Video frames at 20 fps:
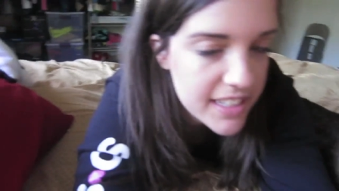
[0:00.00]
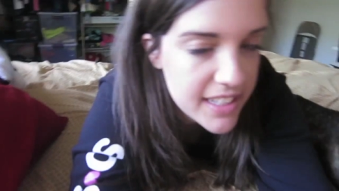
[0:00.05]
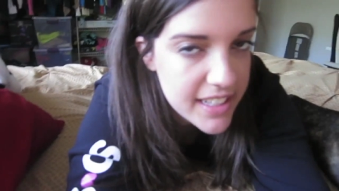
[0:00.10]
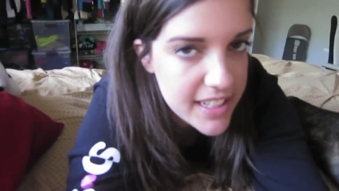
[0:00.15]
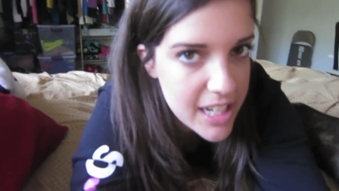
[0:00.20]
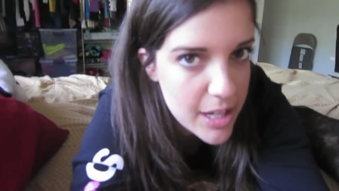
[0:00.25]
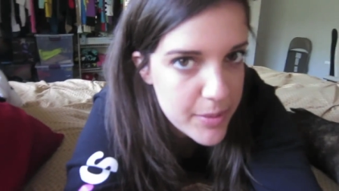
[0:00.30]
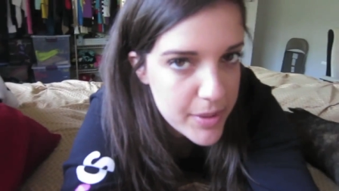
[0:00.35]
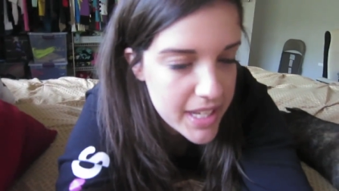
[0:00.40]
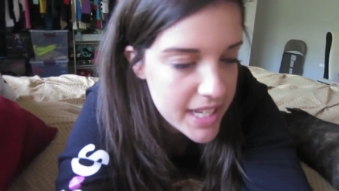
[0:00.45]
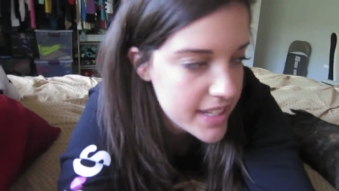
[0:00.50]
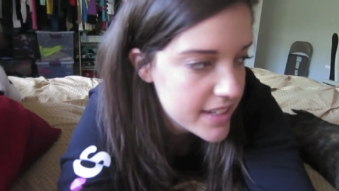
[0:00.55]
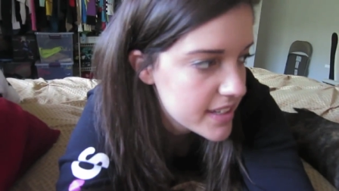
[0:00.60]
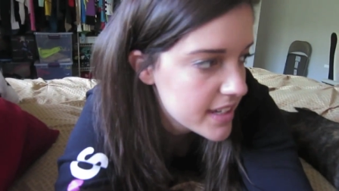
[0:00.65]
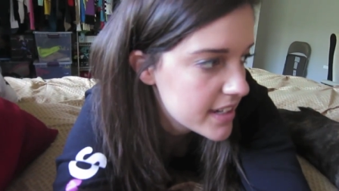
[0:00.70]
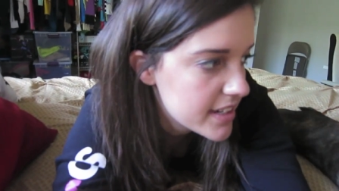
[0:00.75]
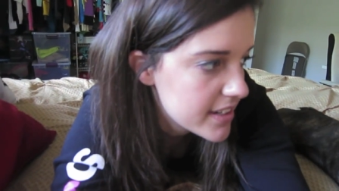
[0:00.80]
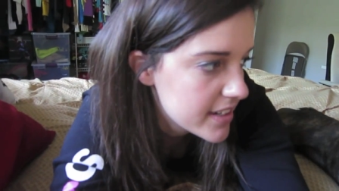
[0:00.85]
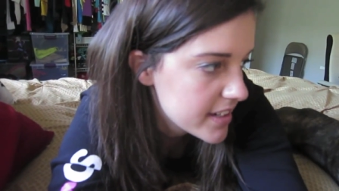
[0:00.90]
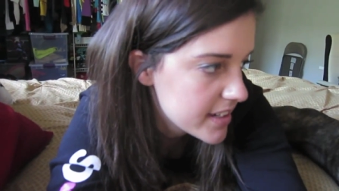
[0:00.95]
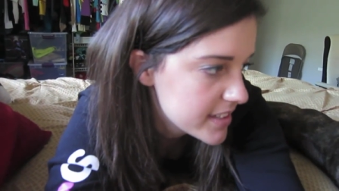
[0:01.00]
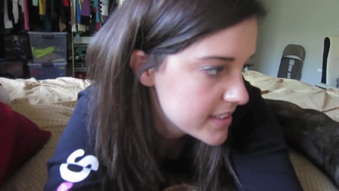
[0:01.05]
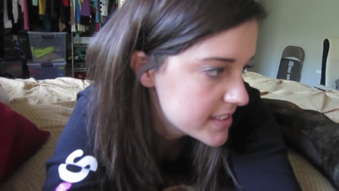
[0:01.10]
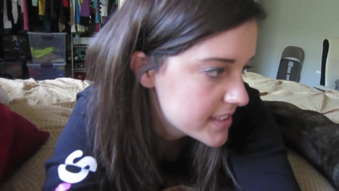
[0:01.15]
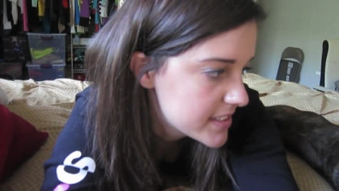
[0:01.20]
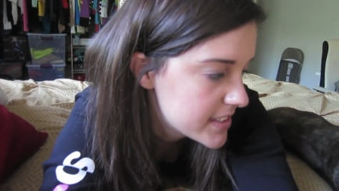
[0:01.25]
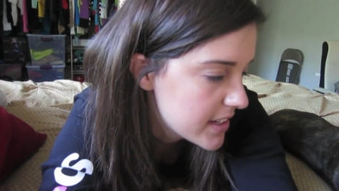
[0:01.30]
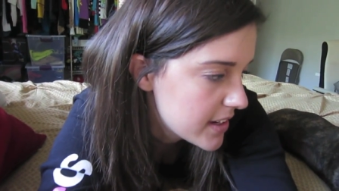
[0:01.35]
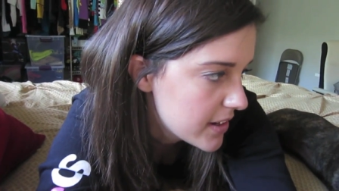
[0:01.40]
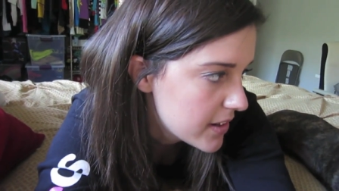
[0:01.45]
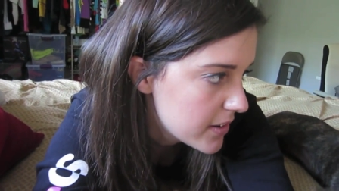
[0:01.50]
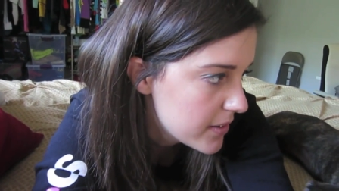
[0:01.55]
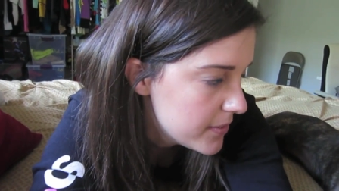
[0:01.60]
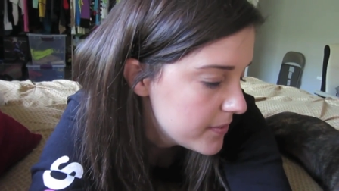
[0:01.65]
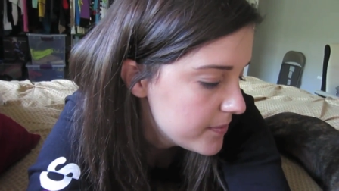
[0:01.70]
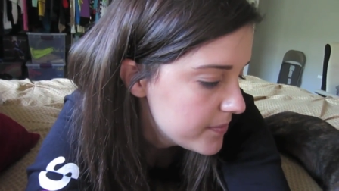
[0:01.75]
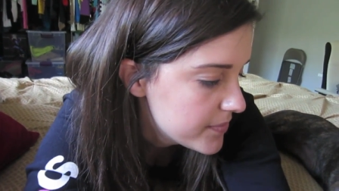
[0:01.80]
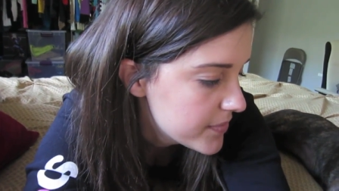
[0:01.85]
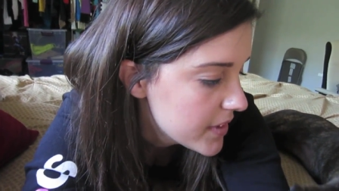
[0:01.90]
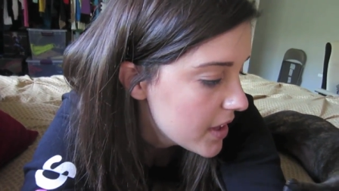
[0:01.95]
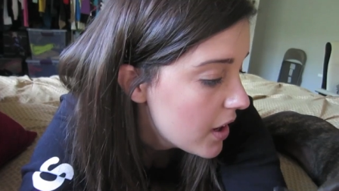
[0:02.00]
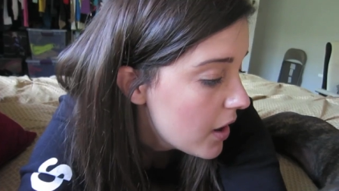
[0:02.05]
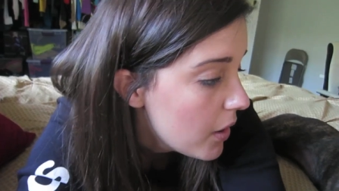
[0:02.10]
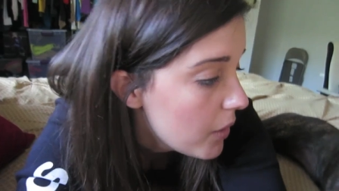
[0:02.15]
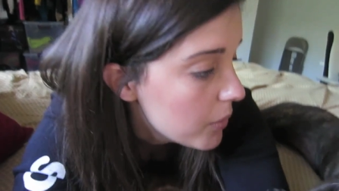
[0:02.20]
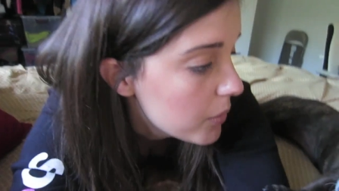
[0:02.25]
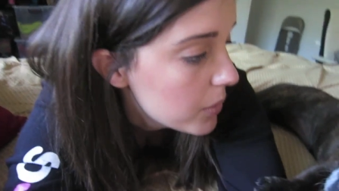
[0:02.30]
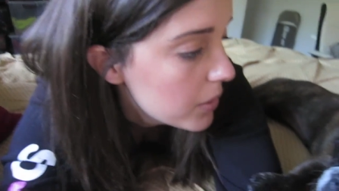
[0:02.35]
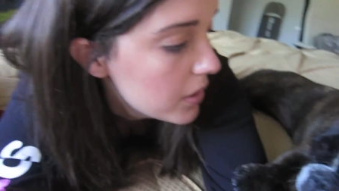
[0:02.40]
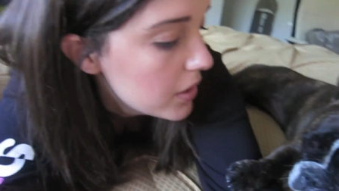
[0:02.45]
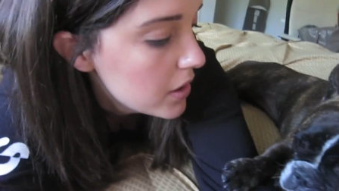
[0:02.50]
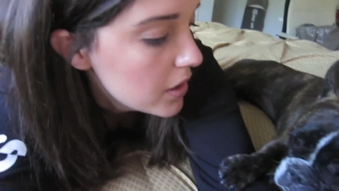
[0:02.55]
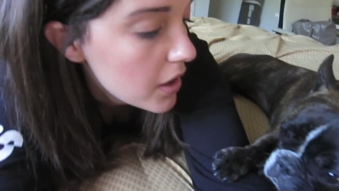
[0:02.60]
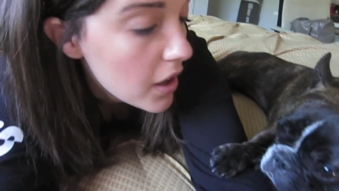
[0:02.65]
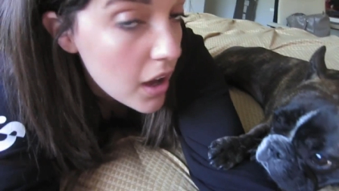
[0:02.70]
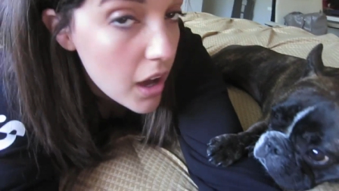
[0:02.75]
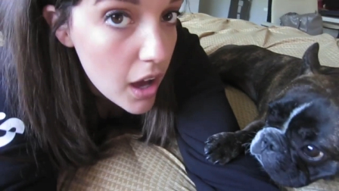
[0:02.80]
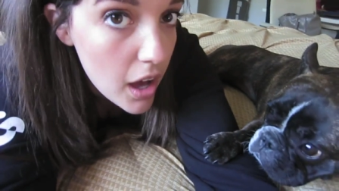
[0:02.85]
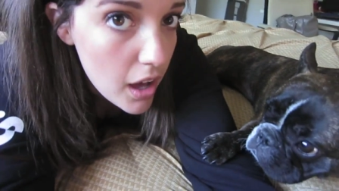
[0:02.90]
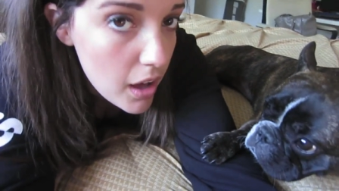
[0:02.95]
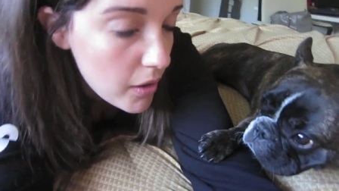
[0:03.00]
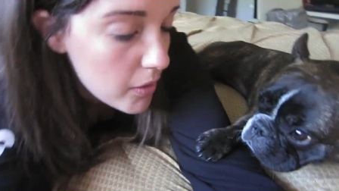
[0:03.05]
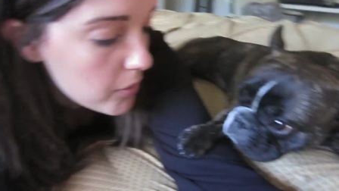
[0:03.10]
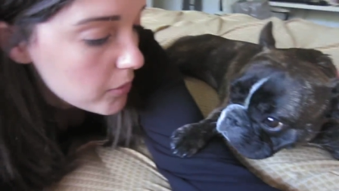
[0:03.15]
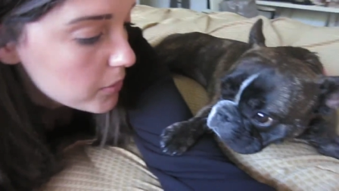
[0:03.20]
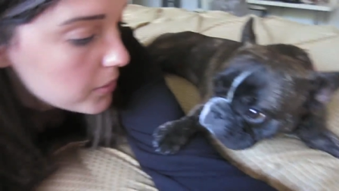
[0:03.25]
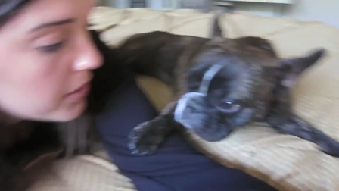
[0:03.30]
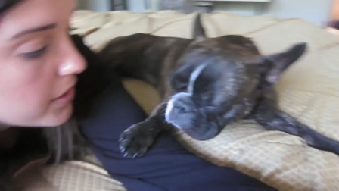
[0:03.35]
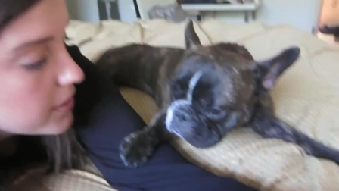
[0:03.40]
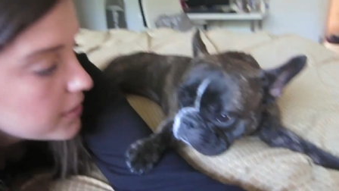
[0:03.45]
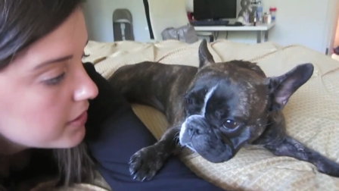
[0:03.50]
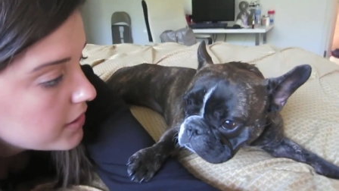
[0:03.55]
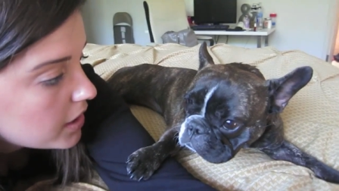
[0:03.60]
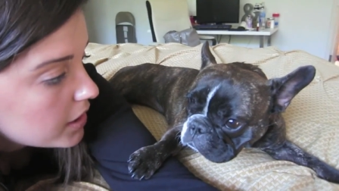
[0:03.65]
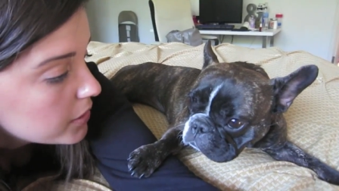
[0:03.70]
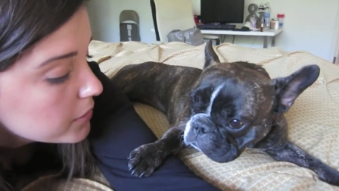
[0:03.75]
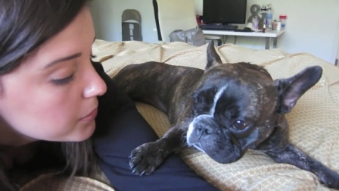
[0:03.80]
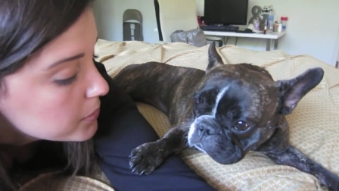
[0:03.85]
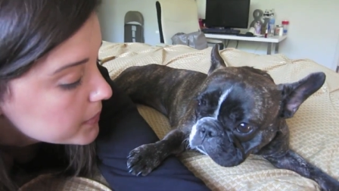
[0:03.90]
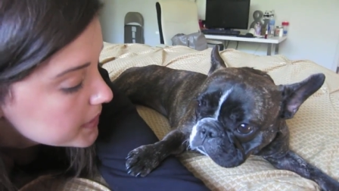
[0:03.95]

And now my hand kind of hurts. So, oh, oh, oh,